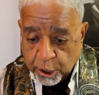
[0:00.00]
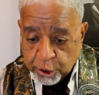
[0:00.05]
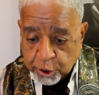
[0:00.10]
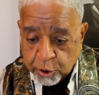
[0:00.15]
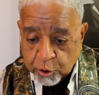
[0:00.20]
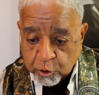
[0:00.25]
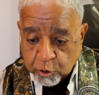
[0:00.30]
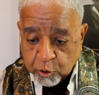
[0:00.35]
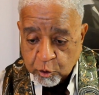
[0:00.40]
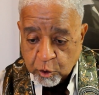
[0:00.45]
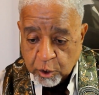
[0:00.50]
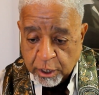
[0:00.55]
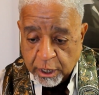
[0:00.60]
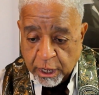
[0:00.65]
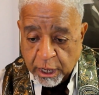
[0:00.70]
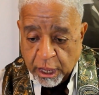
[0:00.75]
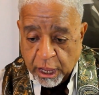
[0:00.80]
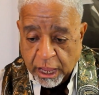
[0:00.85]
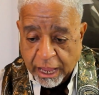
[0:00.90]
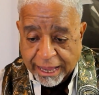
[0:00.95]
You
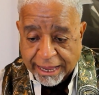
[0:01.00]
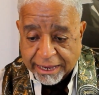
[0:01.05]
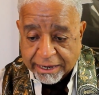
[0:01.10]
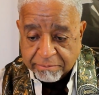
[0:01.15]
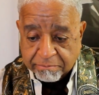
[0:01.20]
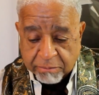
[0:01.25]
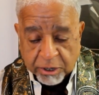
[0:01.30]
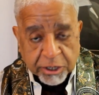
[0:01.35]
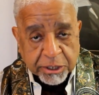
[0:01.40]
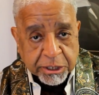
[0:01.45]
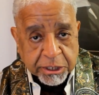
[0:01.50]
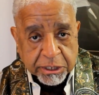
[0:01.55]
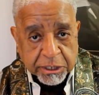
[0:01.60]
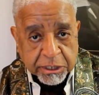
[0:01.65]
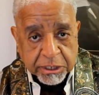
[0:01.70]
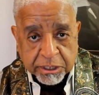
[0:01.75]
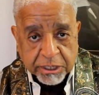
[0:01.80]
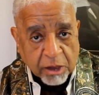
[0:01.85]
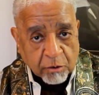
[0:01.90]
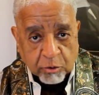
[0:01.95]
had
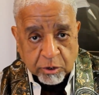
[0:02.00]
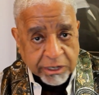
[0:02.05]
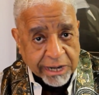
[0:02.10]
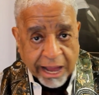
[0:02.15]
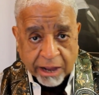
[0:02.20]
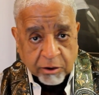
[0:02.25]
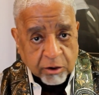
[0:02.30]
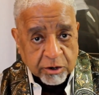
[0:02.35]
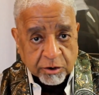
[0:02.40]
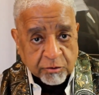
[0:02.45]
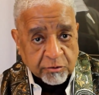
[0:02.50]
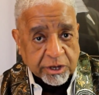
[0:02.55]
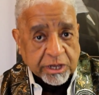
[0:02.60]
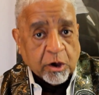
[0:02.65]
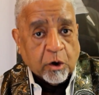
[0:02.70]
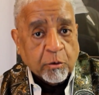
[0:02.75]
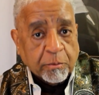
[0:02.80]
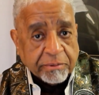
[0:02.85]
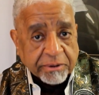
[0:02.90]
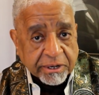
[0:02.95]
merchants that were not going to
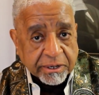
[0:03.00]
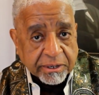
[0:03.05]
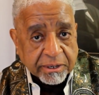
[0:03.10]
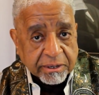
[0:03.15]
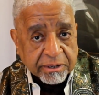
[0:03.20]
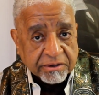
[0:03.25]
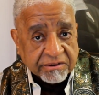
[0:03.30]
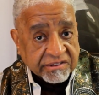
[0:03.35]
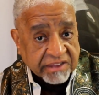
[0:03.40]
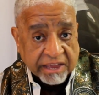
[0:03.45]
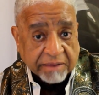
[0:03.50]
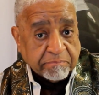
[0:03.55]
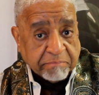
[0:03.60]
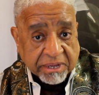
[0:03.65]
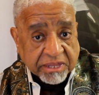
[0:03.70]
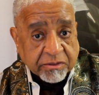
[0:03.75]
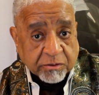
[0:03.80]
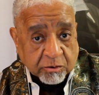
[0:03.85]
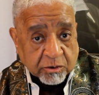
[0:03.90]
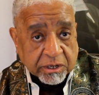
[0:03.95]
reopen because they had
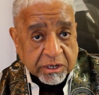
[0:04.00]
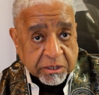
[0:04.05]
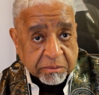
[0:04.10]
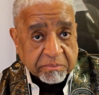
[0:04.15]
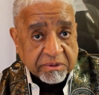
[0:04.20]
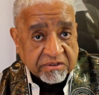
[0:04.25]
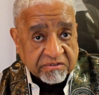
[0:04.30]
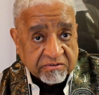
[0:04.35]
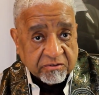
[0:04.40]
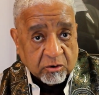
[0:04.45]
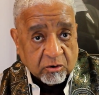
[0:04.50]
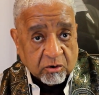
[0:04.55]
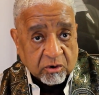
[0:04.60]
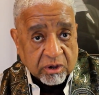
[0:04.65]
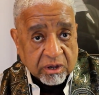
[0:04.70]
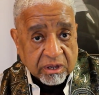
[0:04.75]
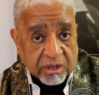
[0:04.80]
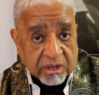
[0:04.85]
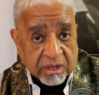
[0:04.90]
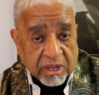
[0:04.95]
been through this
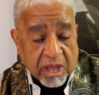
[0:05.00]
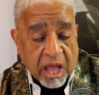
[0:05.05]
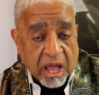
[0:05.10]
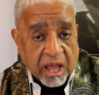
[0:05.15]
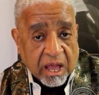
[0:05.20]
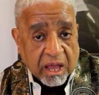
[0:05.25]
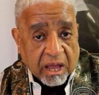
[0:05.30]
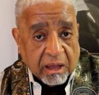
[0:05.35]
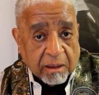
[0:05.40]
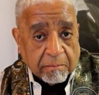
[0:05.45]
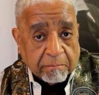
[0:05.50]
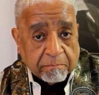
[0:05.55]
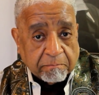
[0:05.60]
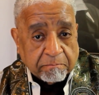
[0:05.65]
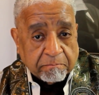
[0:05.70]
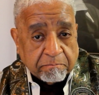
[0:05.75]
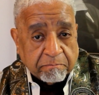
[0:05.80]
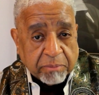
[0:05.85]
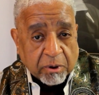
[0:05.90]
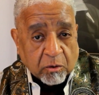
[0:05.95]
before.
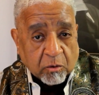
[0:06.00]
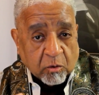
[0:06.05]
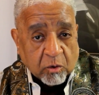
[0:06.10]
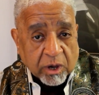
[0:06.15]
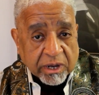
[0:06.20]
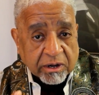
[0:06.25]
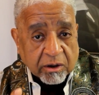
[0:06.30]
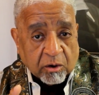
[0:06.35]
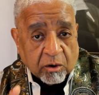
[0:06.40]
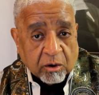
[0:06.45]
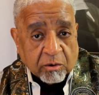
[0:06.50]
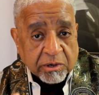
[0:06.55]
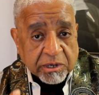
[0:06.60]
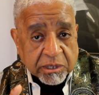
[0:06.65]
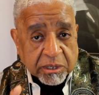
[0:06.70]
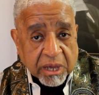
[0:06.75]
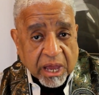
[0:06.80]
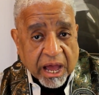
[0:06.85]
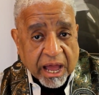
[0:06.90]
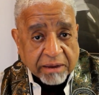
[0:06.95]
But what
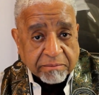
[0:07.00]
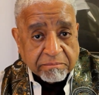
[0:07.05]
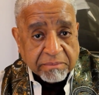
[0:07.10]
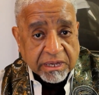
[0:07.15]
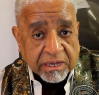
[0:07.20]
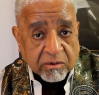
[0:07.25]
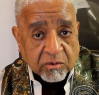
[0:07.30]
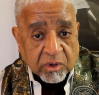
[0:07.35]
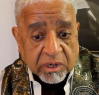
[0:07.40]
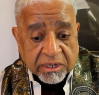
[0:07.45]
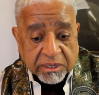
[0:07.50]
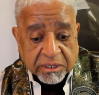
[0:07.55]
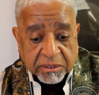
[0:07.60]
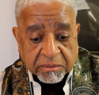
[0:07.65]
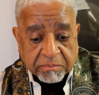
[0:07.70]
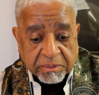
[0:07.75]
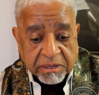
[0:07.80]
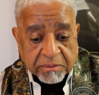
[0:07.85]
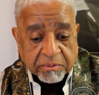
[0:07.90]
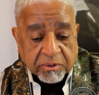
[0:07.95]
always got me was
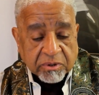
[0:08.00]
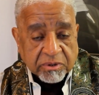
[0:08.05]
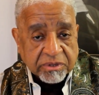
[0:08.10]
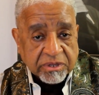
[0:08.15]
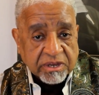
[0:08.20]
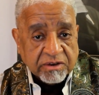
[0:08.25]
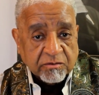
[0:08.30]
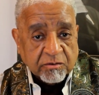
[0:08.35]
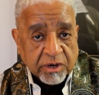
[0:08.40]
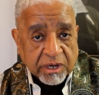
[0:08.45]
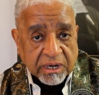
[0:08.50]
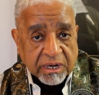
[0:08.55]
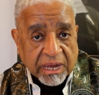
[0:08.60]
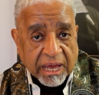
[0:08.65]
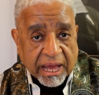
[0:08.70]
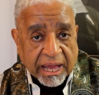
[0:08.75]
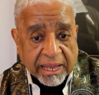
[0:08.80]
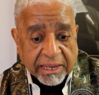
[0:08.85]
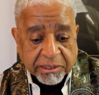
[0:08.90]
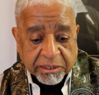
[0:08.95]
people didn't
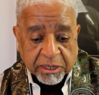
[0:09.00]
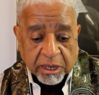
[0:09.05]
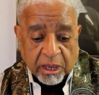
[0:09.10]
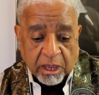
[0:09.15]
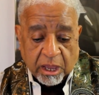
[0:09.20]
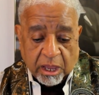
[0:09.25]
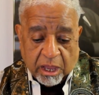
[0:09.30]
realize,